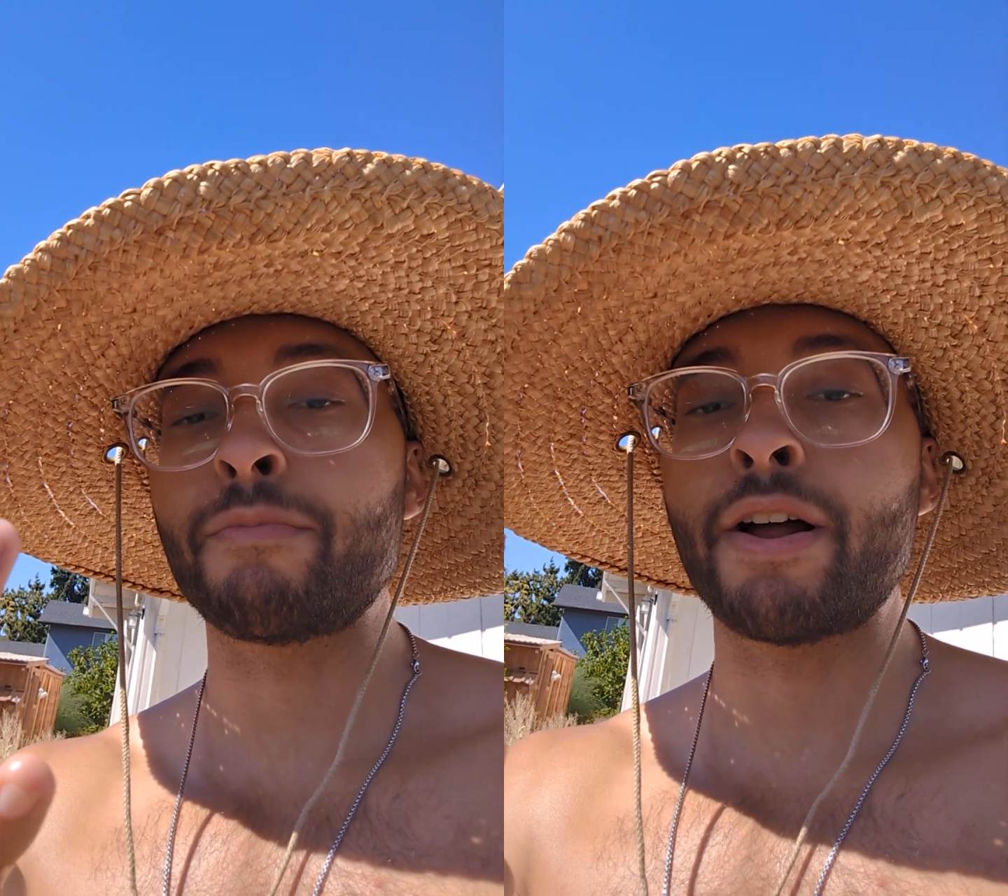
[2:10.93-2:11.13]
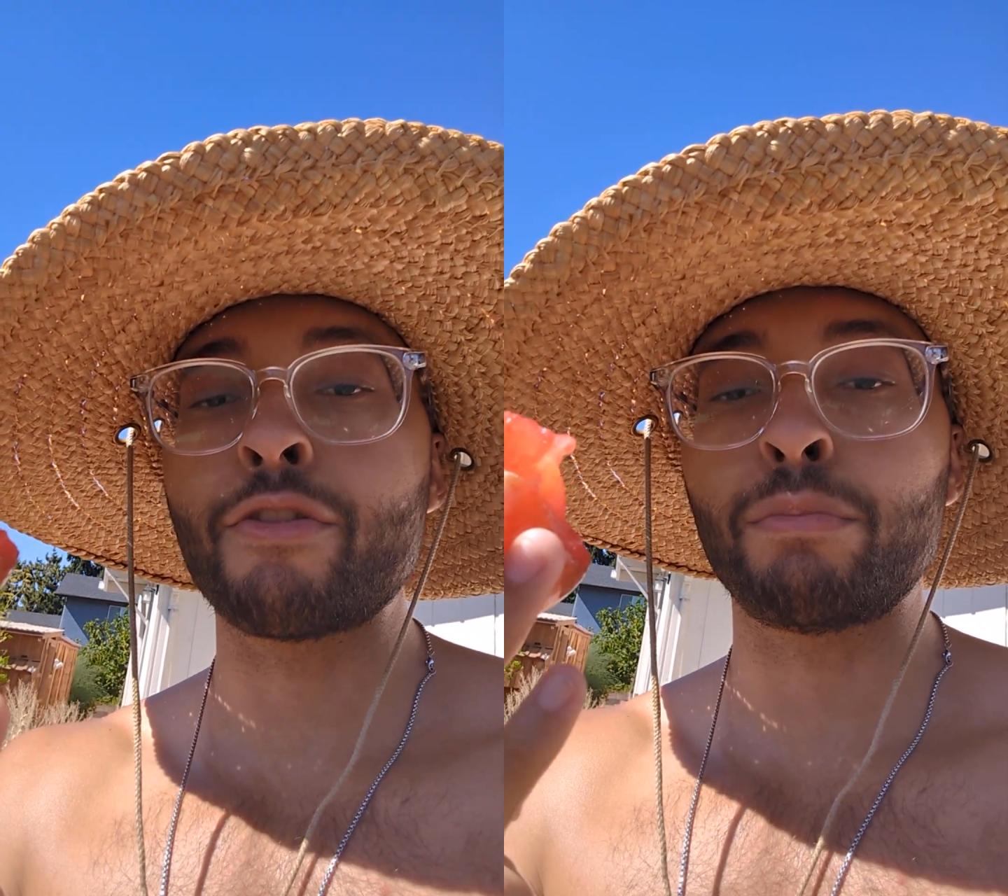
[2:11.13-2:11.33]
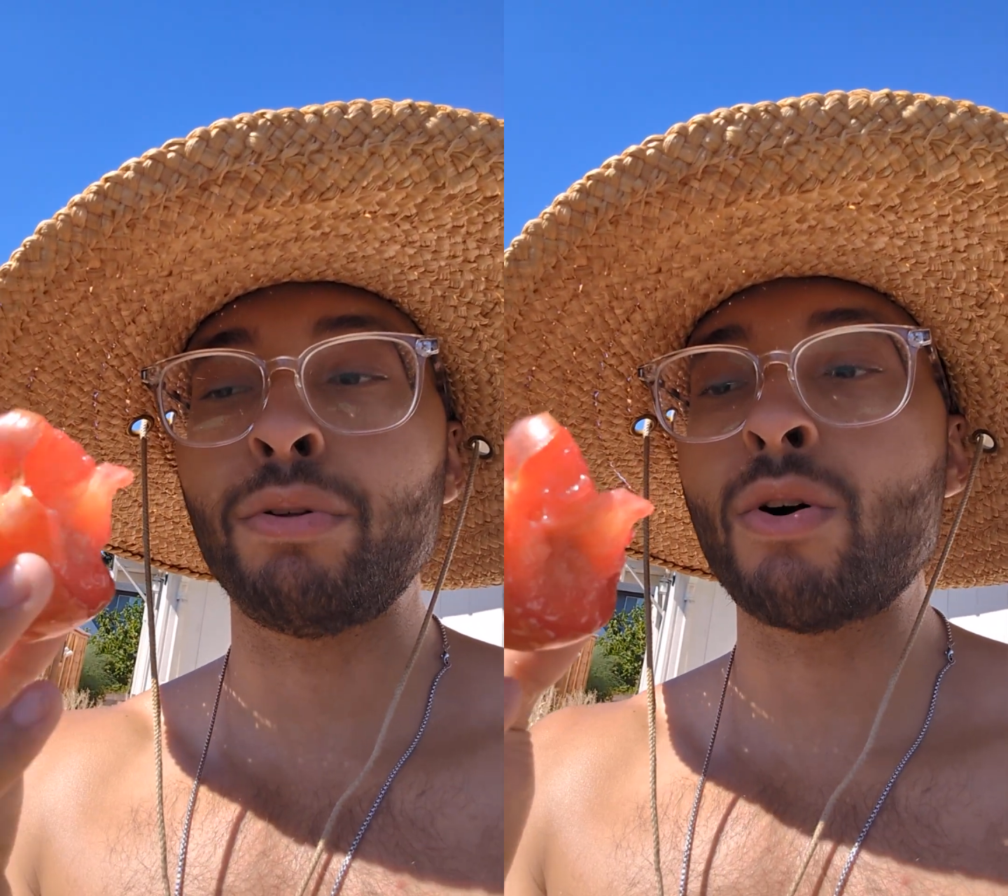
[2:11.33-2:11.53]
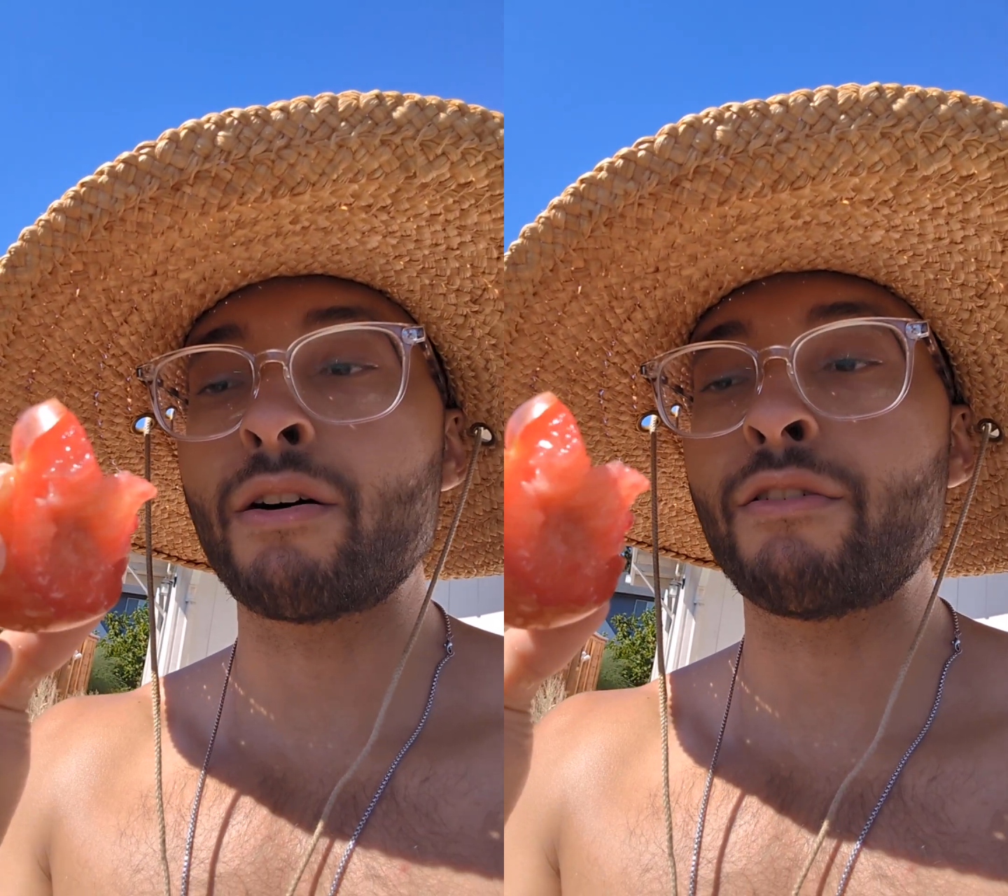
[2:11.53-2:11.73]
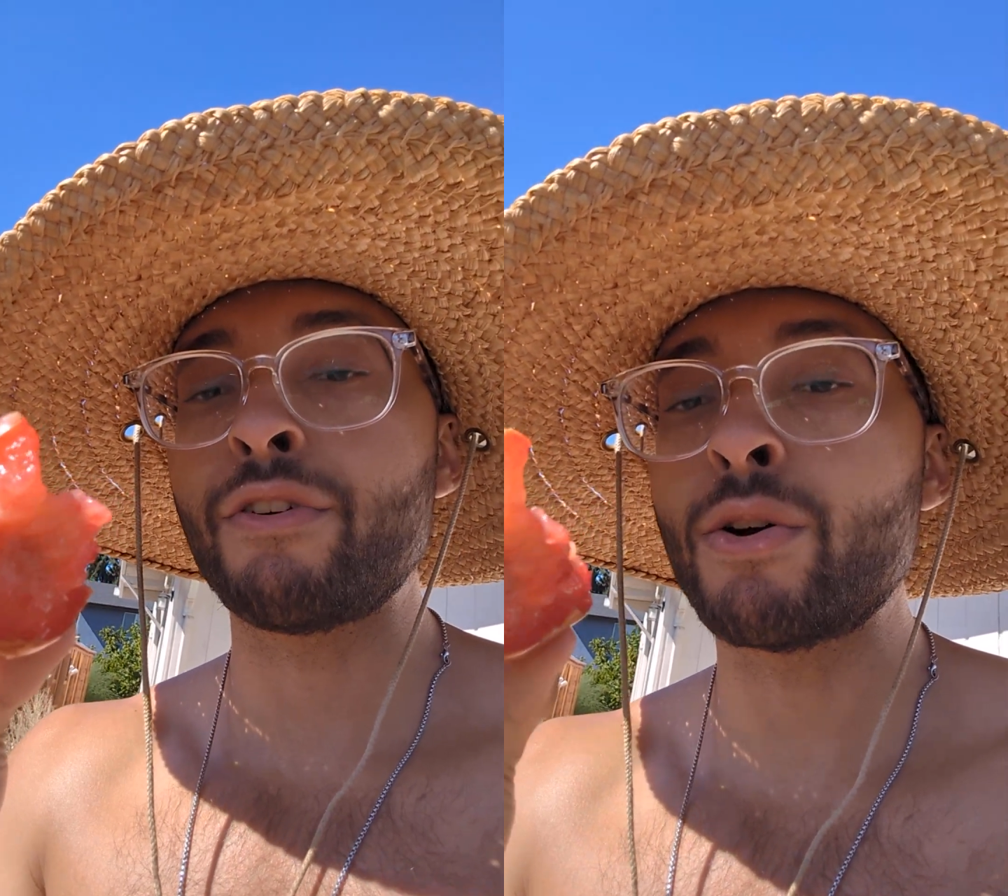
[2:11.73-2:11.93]
my other Pluot
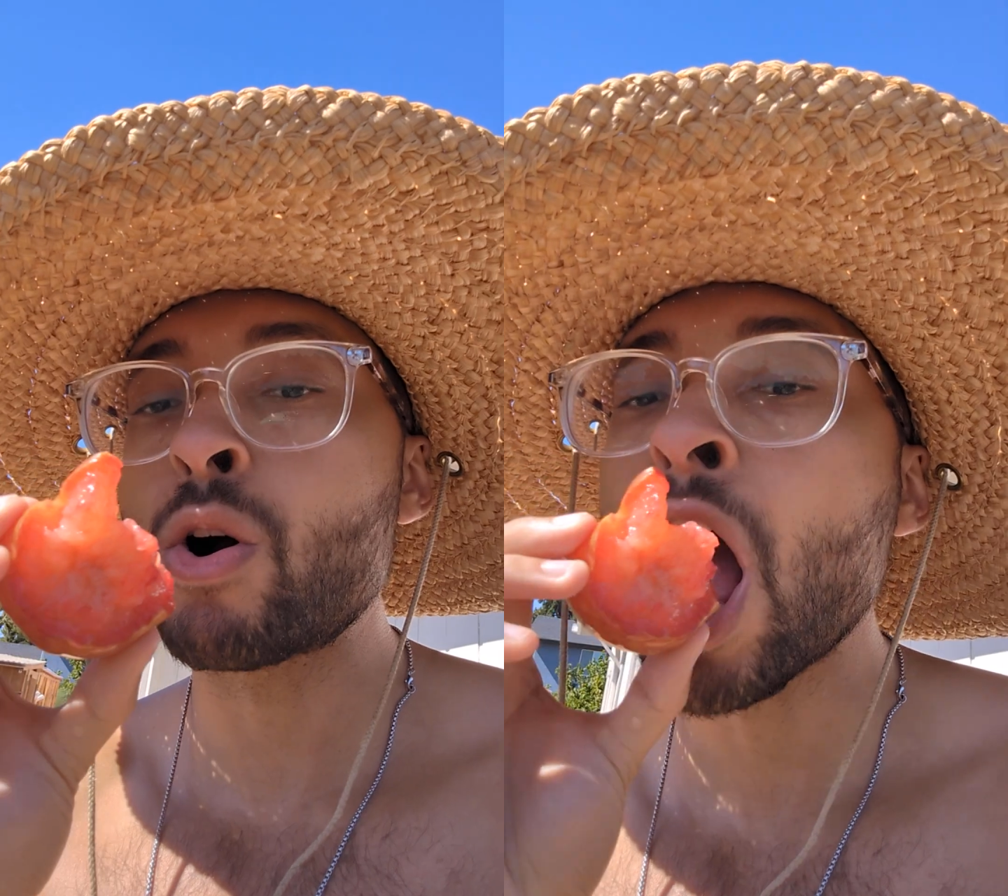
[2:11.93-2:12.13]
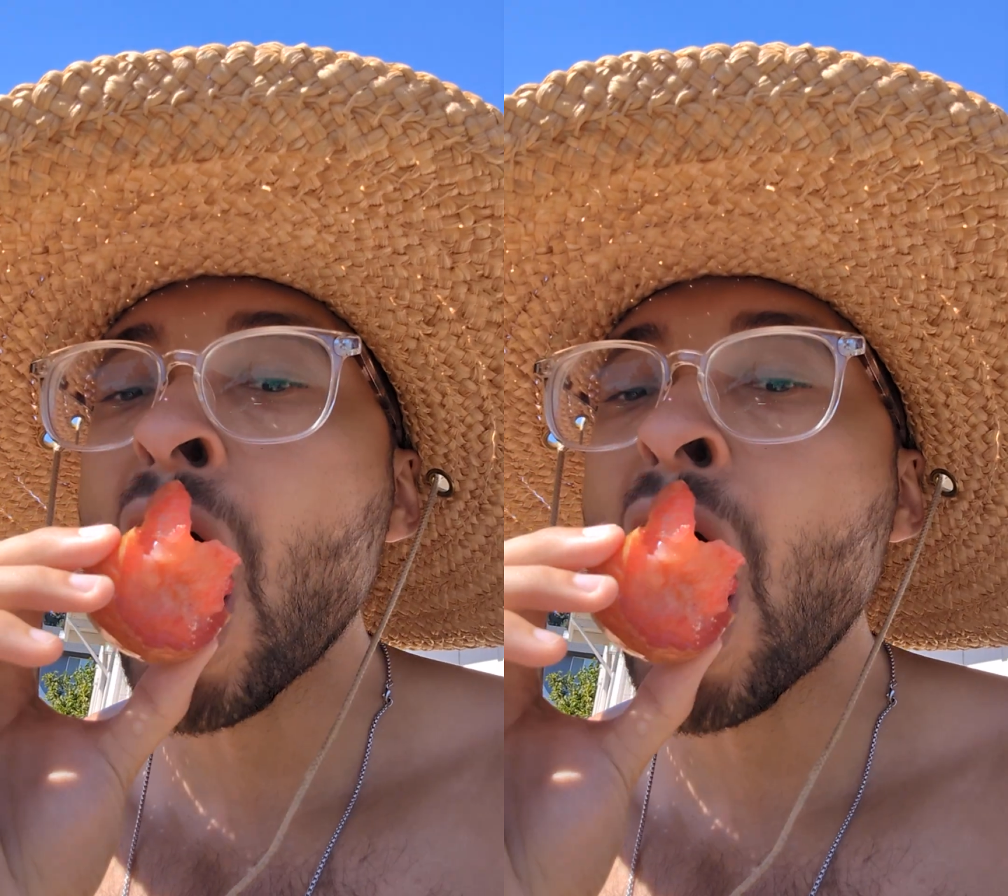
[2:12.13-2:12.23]
review.